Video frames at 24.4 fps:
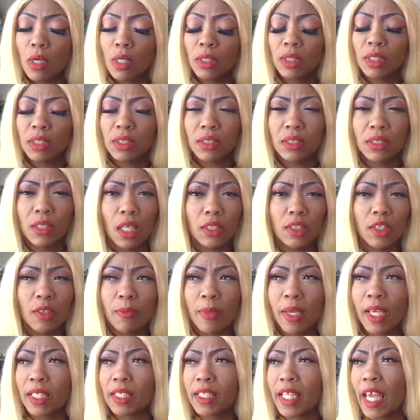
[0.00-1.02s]
This is also
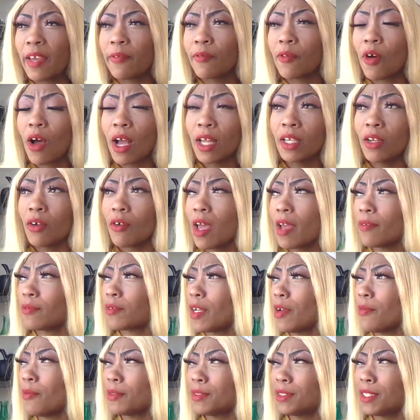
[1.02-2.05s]
being thankful. I know after
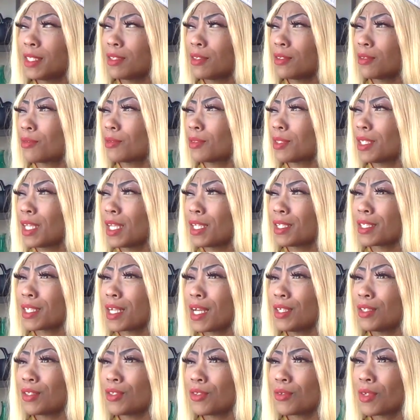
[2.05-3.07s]
every single little thing that
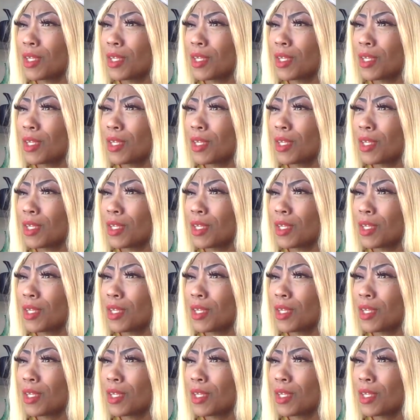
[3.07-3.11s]
I do,